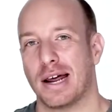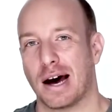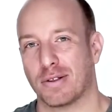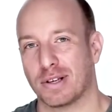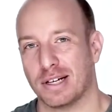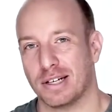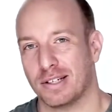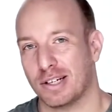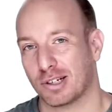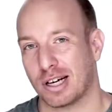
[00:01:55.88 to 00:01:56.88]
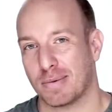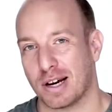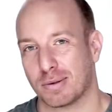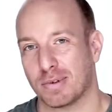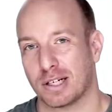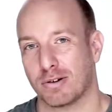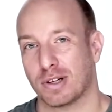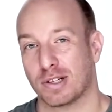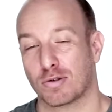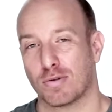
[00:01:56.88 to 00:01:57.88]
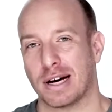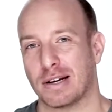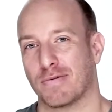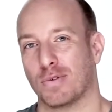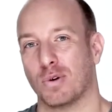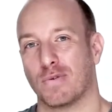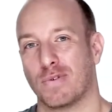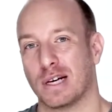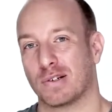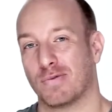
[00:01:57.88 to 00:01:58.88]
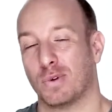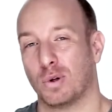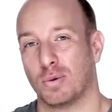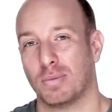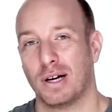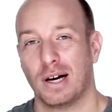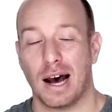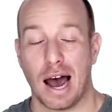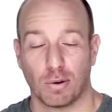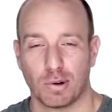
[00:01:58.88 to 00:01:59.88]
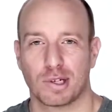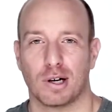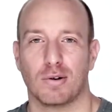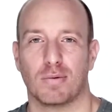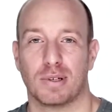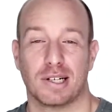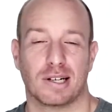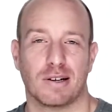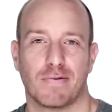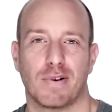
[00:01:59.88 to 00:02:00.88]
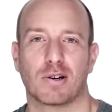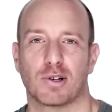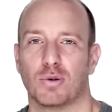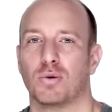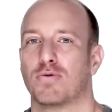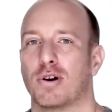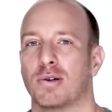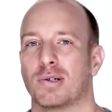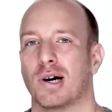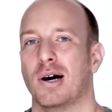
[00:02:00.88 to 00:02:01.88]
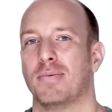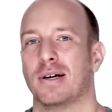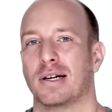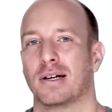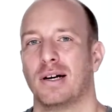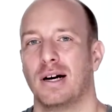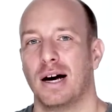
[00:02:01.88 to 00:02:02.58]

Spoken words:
Now, the digital ABS material is great for fit, form, and also particularly functional prototyping,